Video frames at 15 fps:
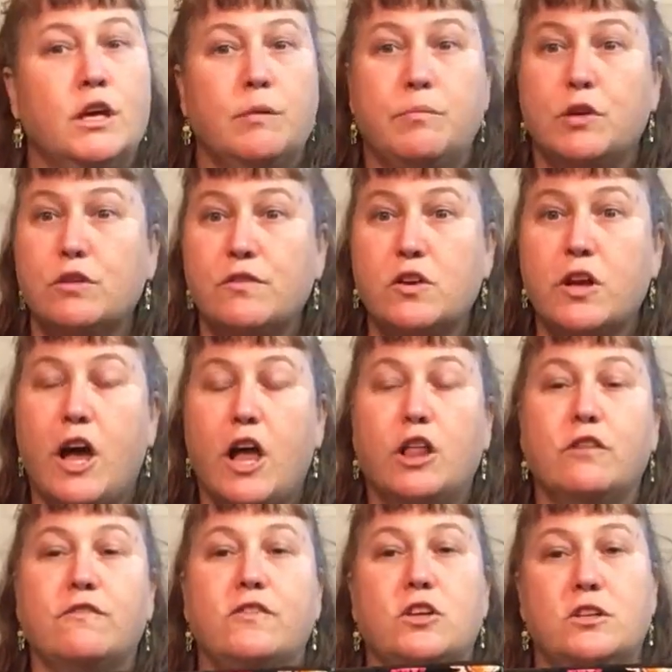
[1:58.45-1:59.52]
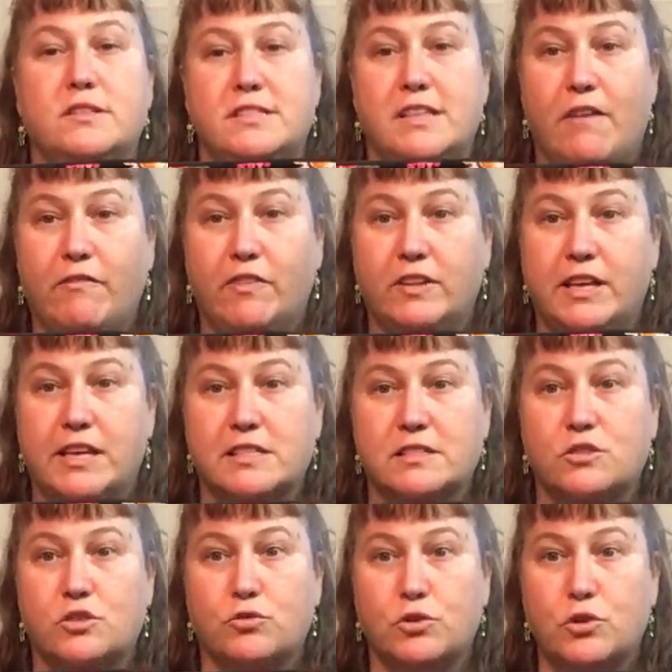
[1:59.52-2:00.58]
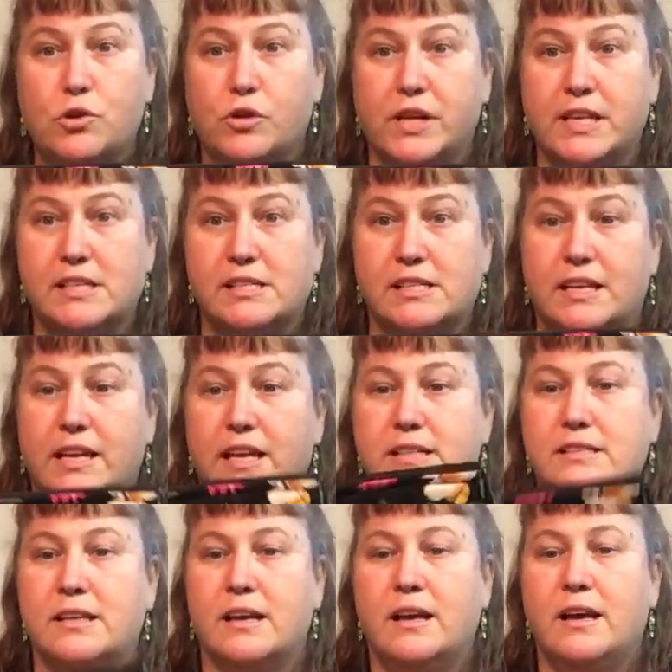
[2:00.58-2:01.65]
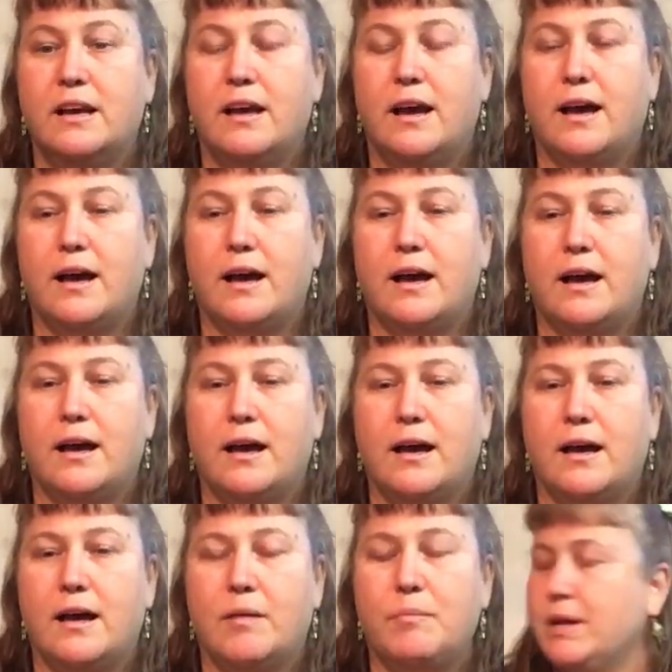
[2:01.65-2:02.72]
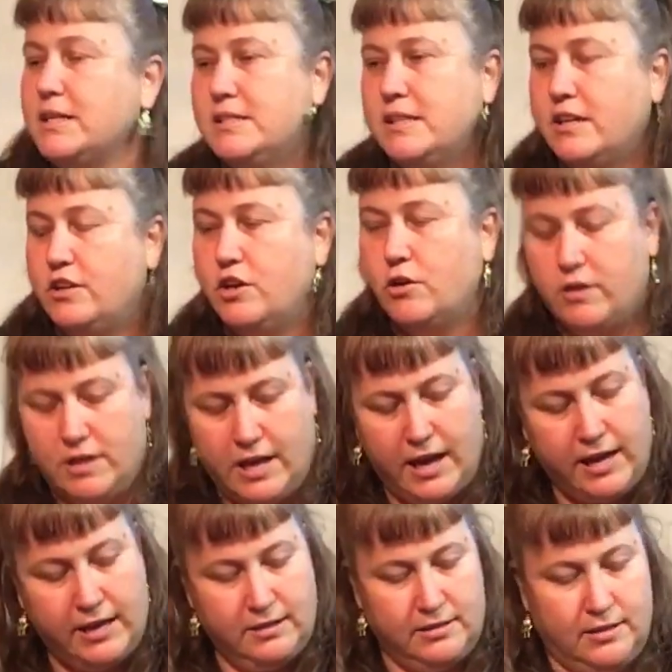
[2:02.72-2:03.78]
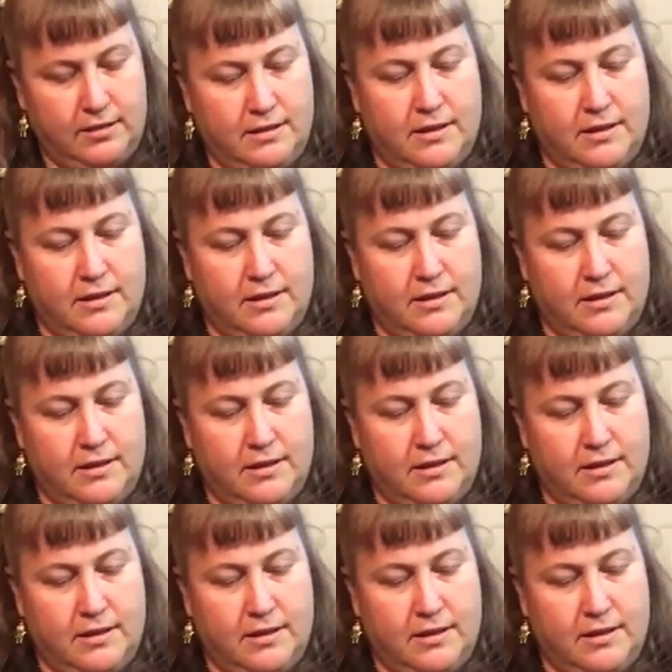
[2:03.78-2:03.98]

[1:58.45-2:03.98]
Beautiful, colorful, definitely has true greens in it. Uh, I said no to that.